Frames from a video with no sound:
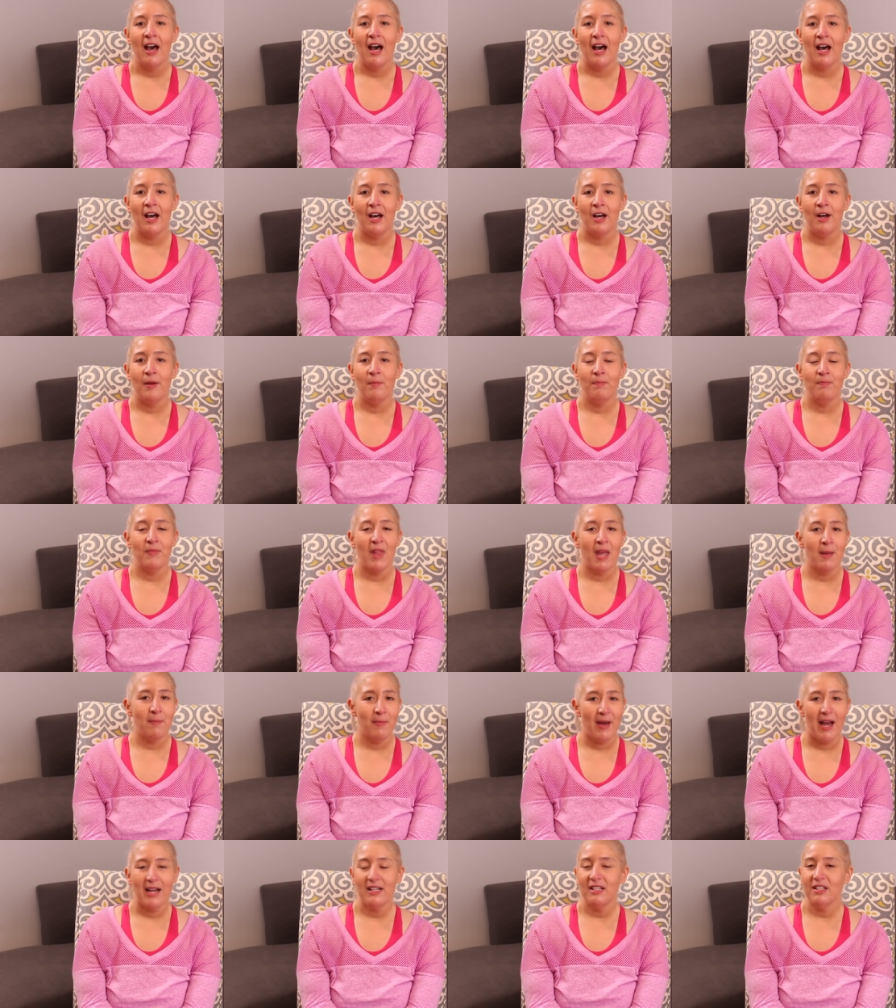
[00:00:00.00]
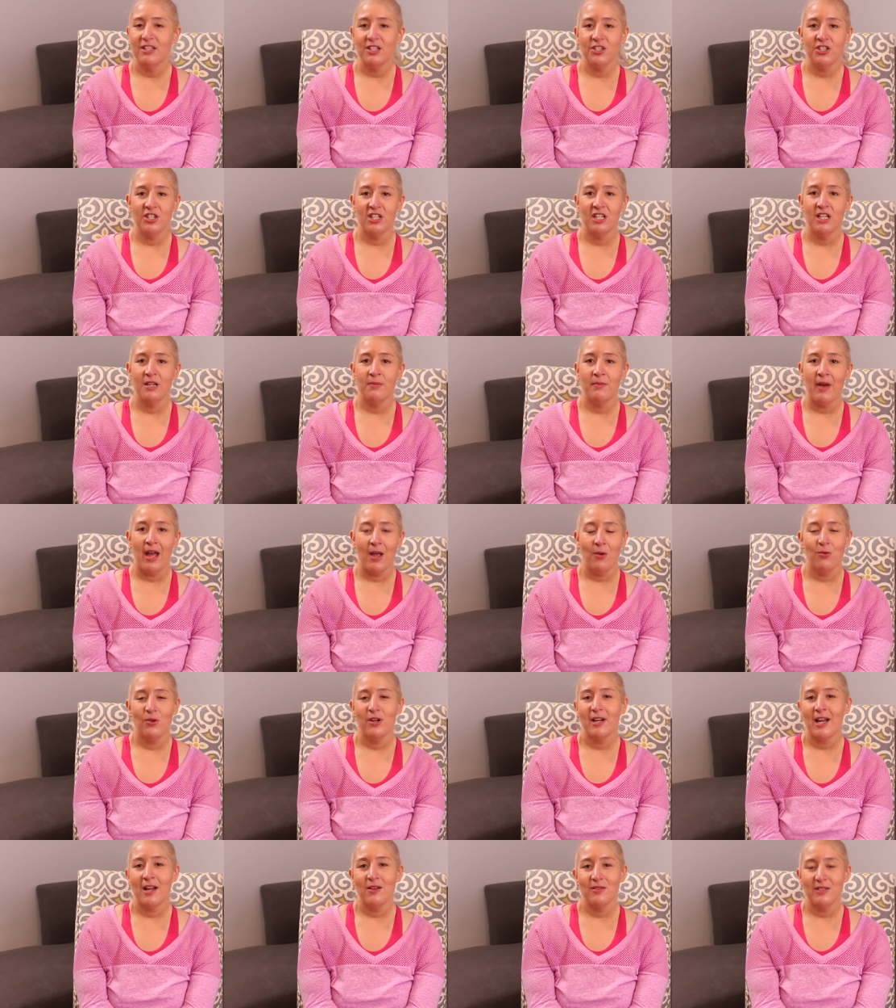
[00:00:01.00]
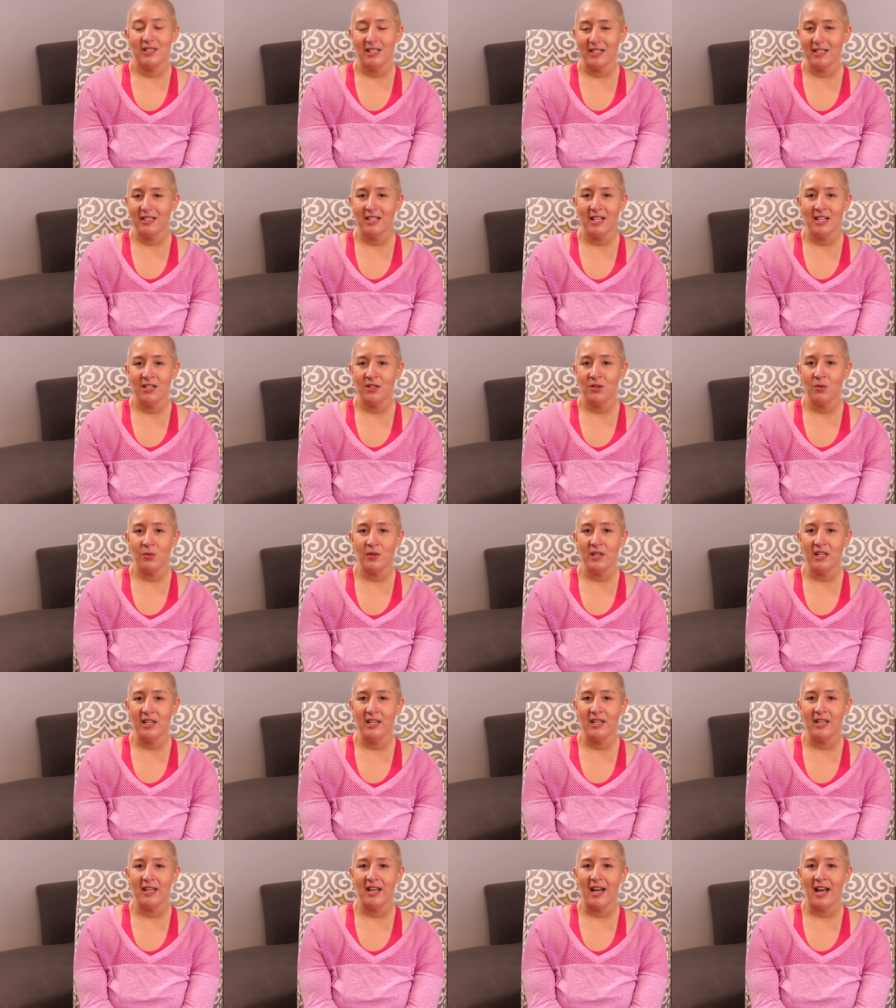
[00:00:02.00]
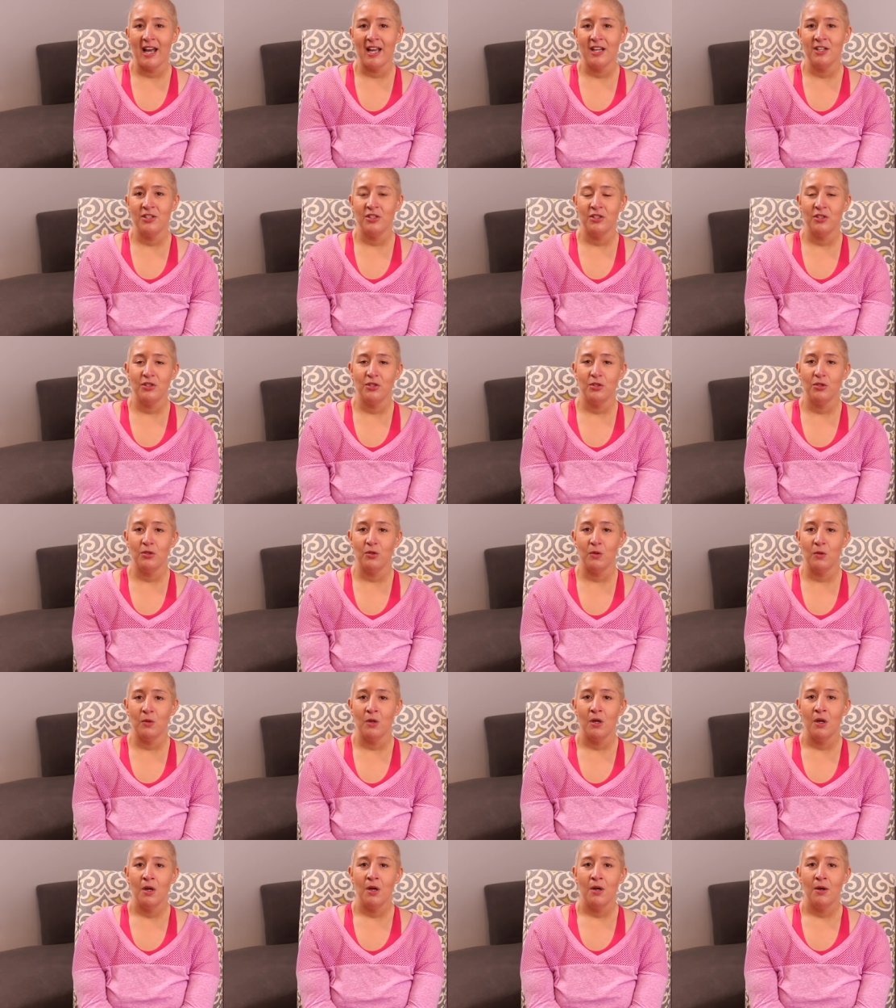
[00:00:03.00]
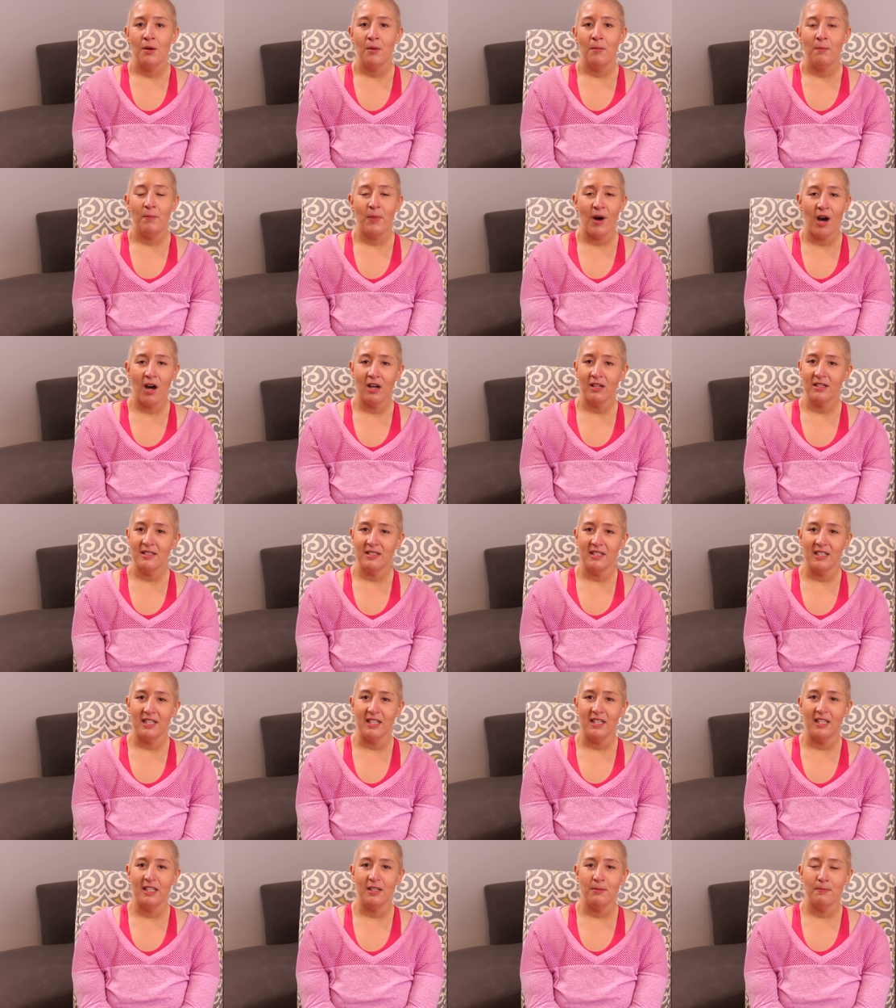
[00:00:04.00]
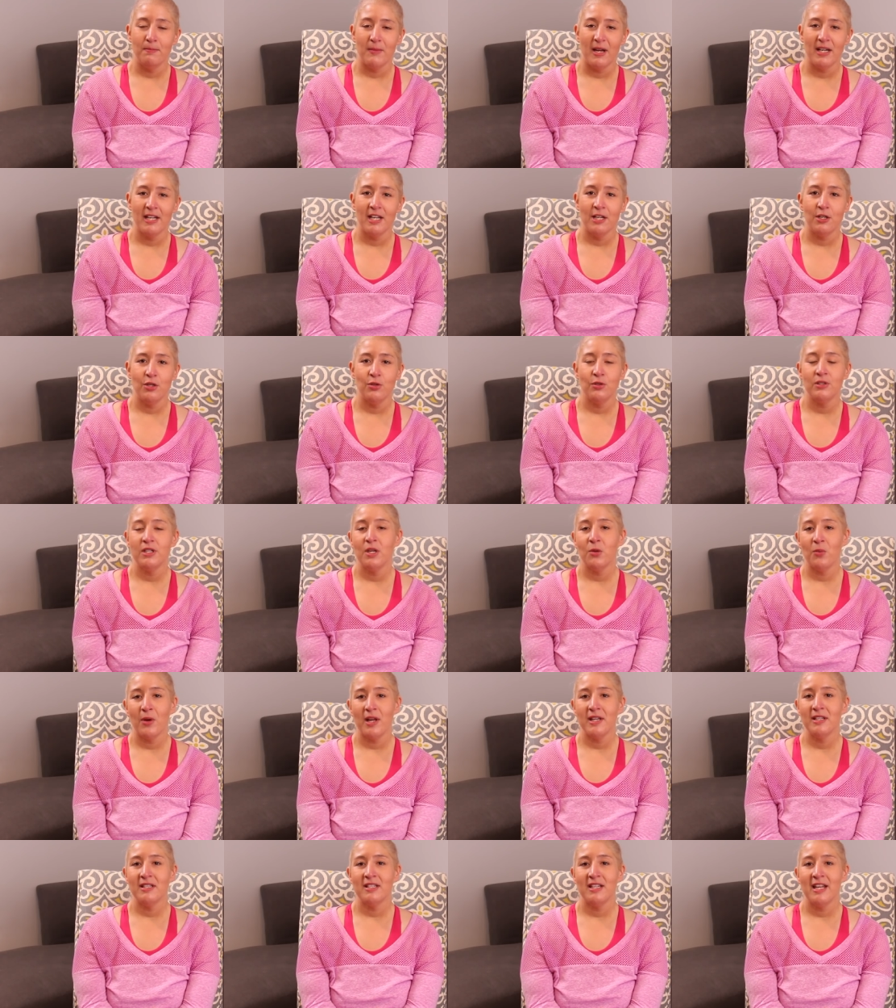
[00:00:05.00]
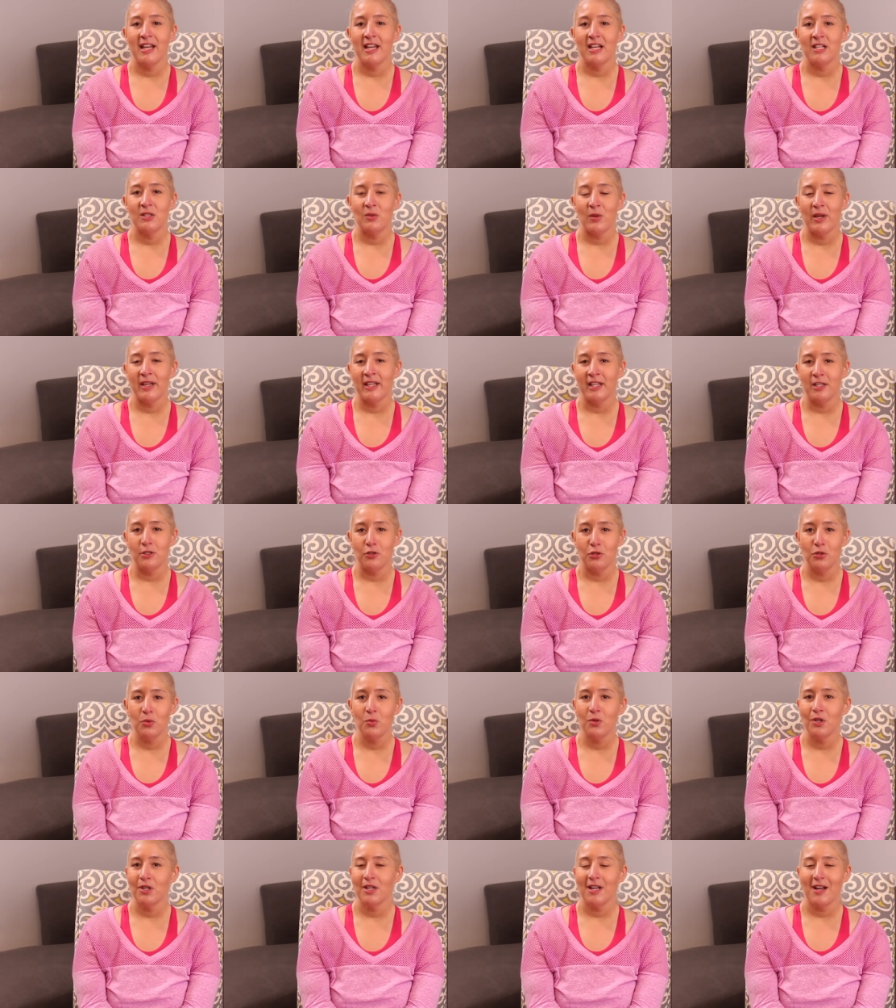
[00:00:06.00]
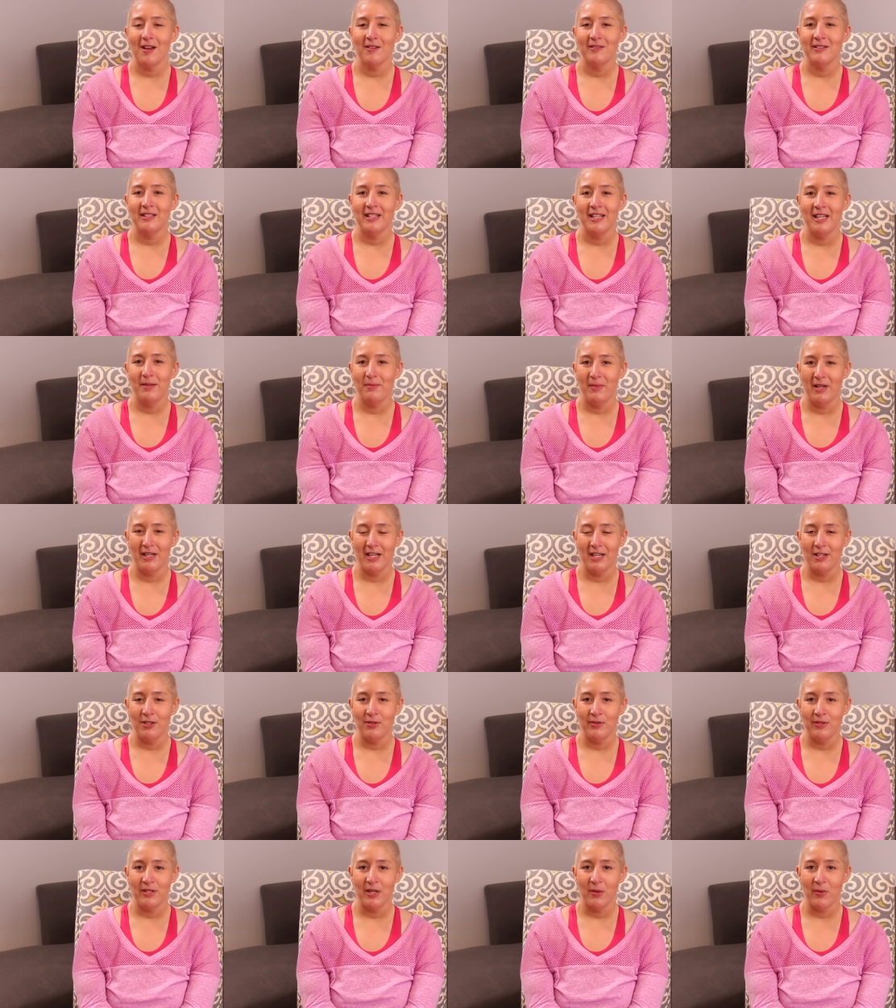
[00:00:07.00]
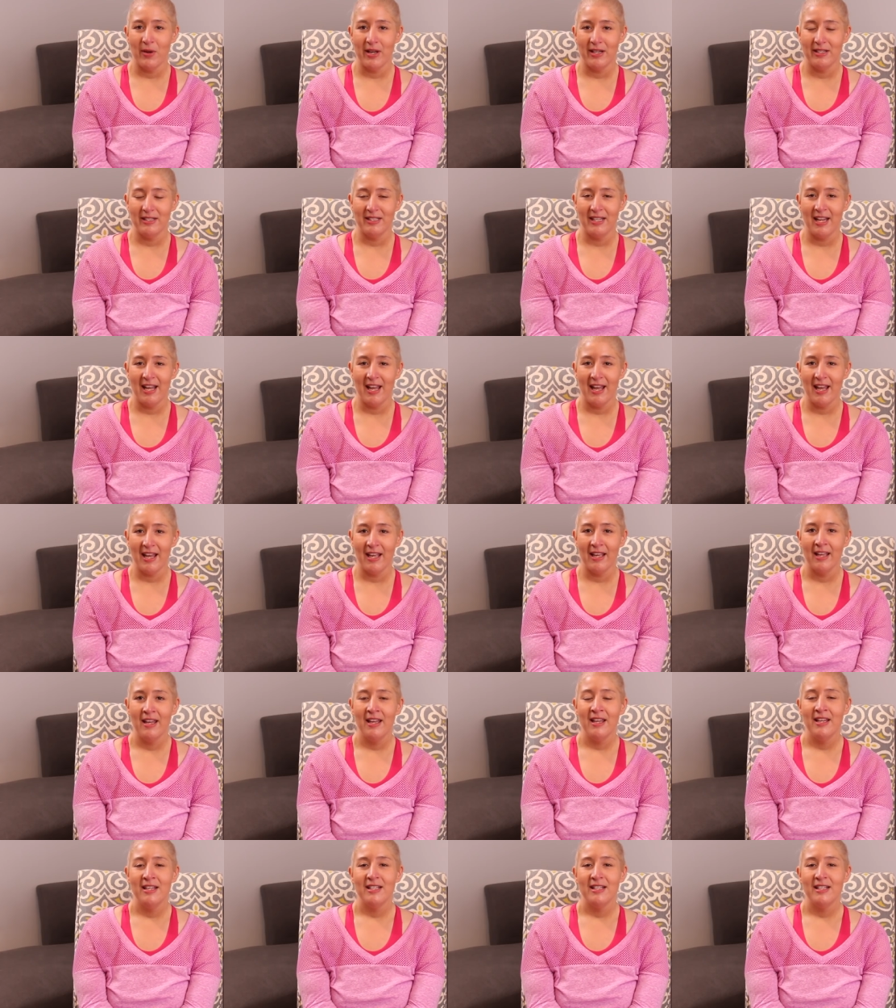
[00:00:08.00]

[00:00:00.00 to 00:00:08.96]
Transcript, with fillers: Um, I'm back to the gym. I work out six days a week. I do boxing Monday, Tuesday, Wednesday. So I get two workouts in Monday, Tuesday, Wednesday.